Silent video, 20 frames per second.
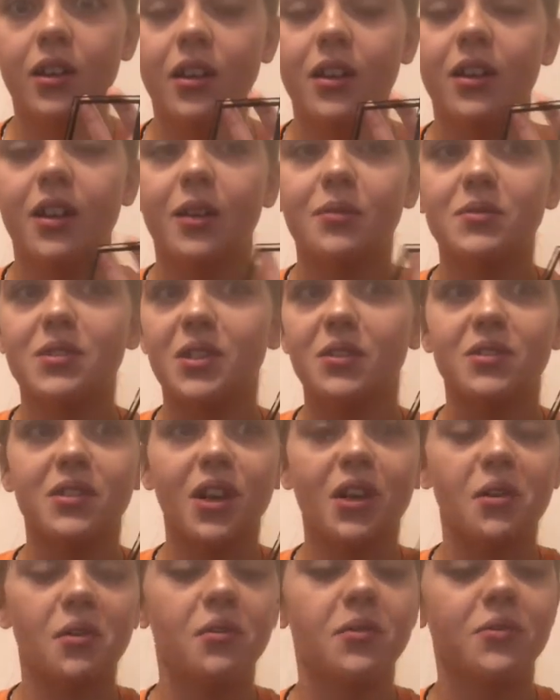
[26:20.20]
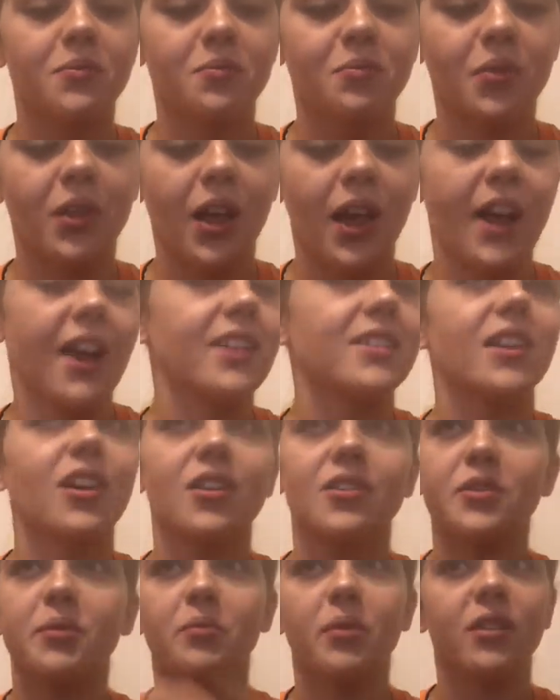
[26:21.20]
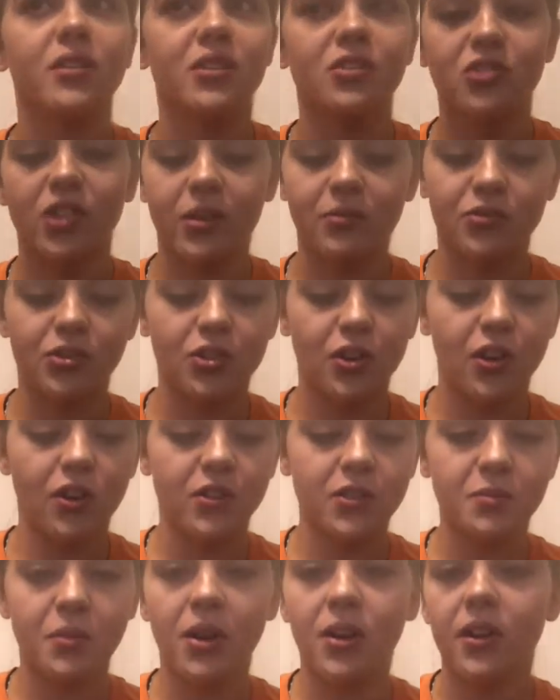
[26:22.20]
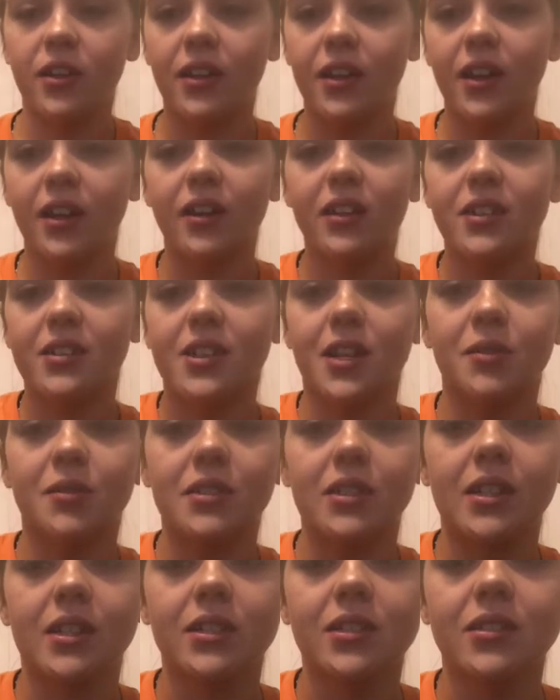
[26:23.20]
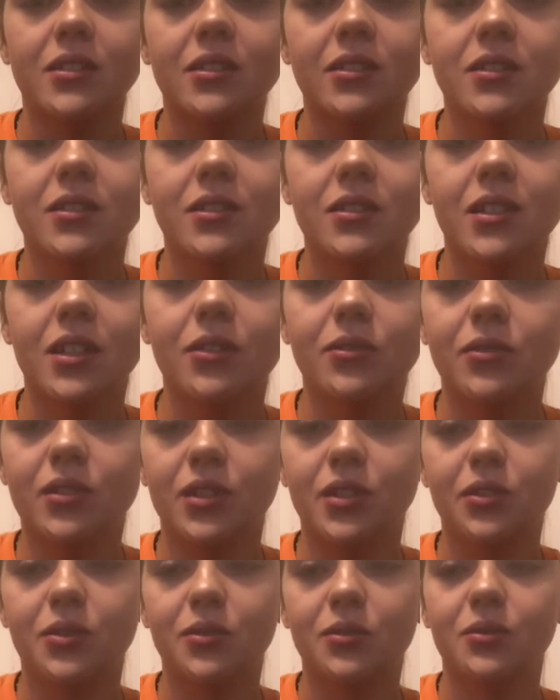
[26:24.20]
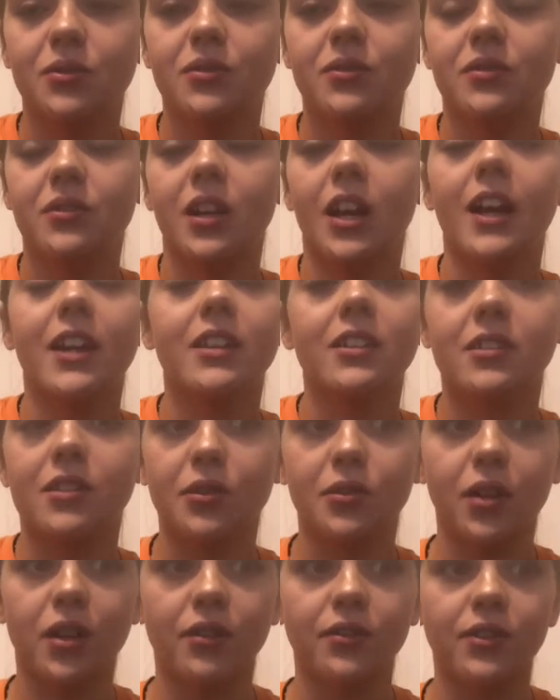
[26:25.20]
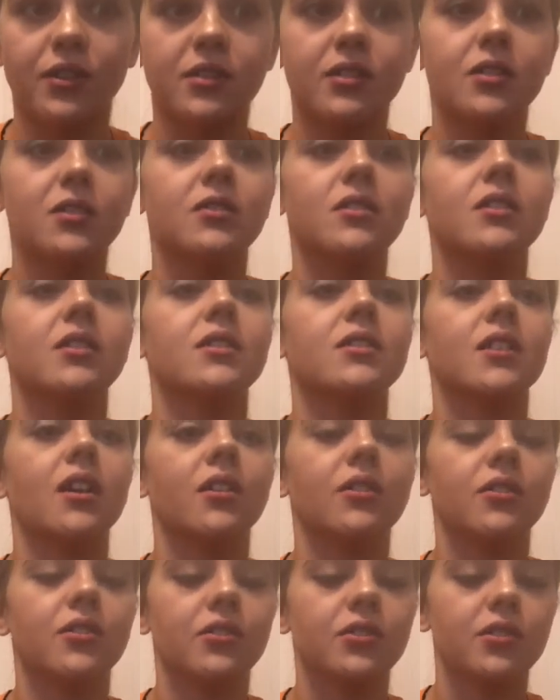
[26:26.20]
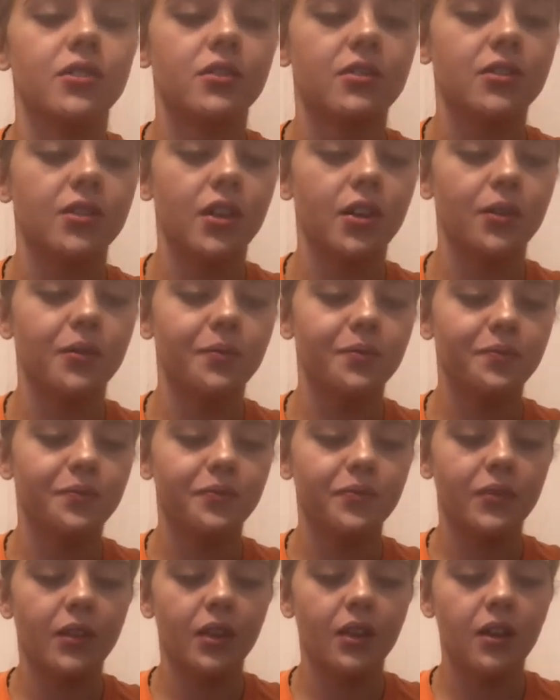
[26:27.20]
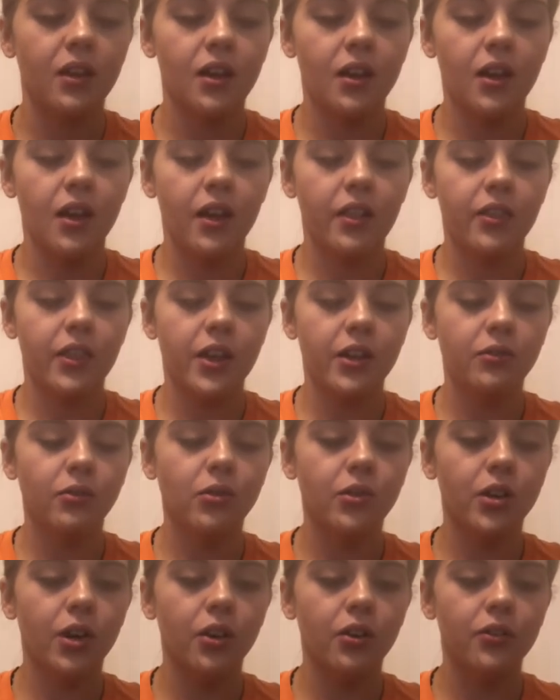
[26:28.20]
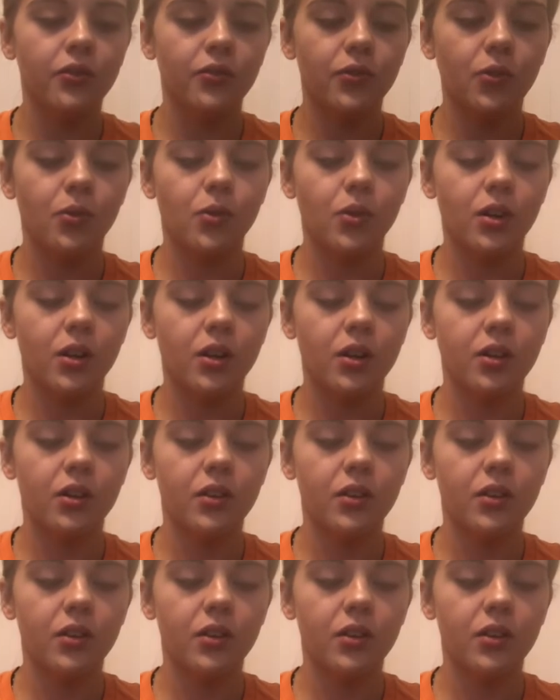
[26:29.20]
I'm so scared of blacks. I also brought the James Charles palette out because I was like, I don't know. I get so nervous using these colors. So, I think we'll go for,